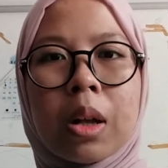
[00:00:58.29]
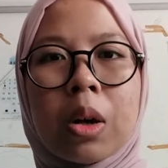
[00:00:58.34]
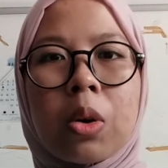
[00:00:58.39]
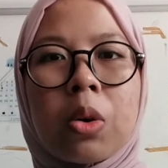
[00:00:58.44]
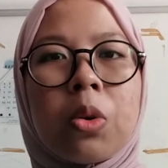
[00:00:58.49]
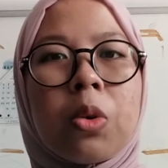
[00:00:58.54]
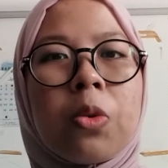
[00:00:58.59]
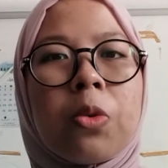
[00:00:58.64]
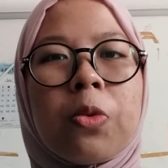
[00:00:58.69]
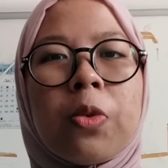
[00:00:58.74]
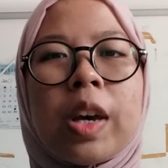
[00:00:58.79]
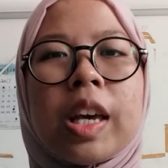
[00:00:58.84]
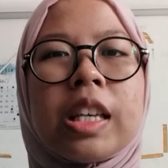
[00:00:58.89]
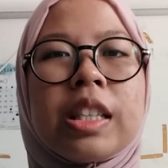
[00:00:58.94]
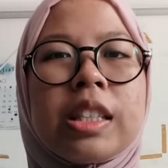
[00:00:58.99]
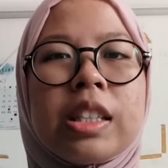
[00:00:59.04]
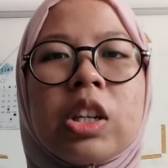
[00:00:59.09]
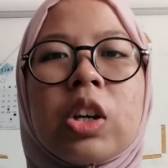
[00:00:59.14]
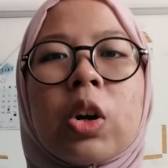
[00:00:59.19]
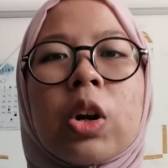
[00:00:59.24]
who face
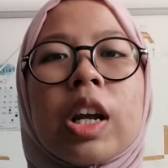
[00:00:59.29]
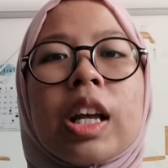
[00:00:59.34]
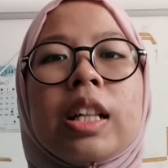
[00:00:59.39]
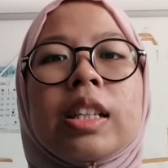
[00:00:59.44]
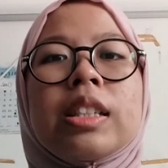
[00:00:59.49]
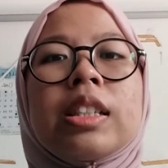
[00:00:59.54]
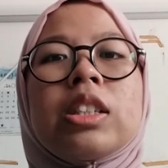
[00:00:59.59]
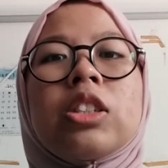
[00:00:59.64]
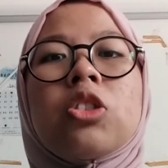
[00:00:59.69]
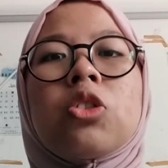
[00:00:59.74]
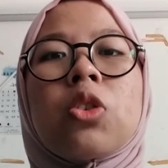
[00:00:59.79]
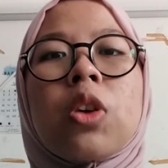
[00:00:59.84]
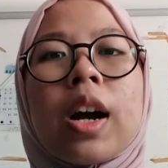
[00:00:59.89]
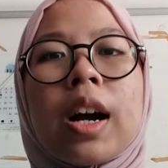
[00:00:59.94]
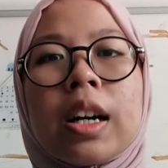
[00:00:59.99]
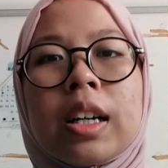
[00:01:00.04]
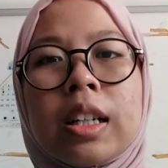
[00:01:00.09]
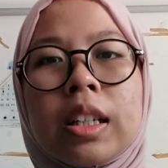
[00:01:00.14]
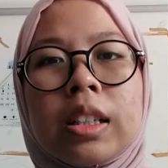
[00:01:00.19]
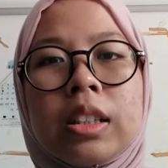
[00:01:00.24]
the real
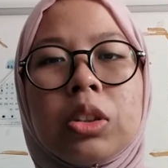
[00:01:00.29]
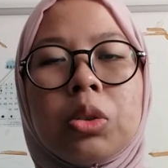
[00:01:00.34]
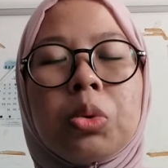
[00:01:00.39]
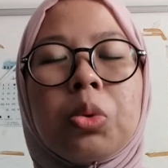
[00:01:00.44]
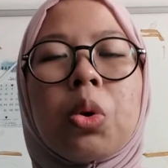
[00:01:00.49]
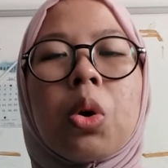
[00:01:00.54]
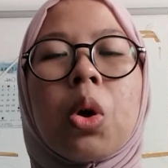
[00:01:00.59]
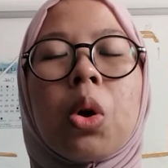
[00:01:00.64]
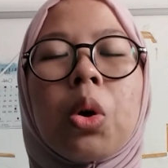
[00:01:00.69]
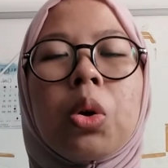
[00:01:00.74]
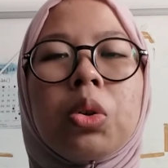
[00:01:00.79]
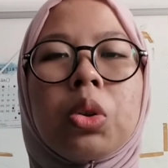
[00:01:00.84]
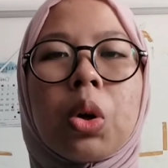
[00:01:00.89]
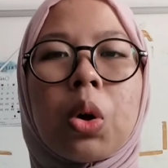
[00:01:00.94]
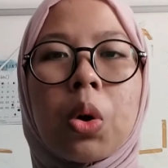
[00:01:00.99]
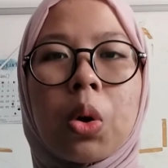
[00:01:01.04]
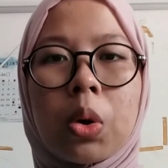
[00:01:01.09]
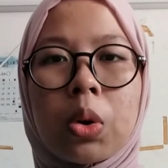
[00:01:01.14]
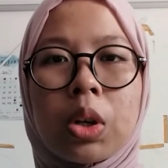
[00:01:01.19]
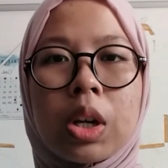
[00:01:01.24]
struggle to hold
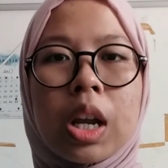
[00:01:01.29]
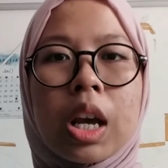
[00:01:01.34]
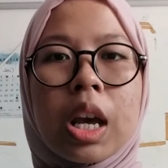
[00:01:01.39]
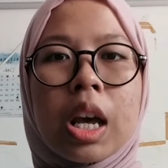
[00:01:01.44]
on